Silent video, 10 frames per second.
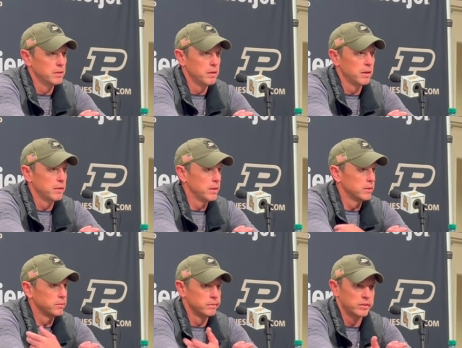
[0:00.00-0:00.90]
He
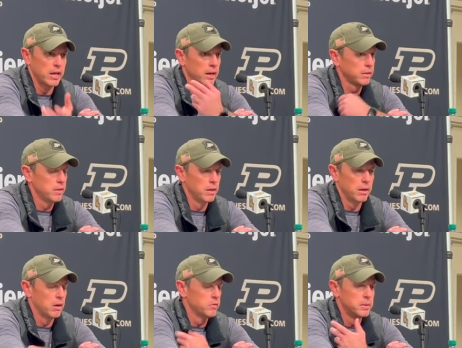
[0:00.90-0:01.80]
had sacks, yeah,
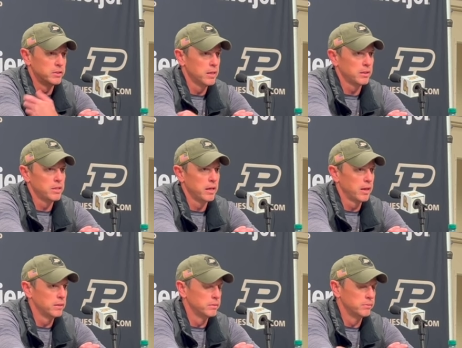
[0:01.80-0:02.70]
however many sacks he
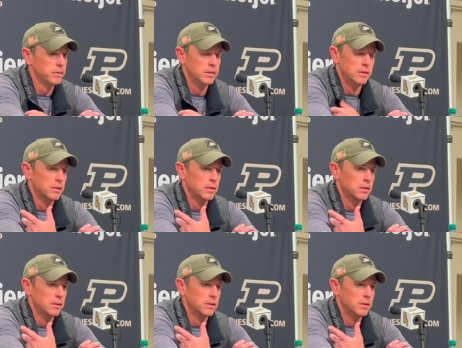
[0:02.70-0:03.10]
had, and,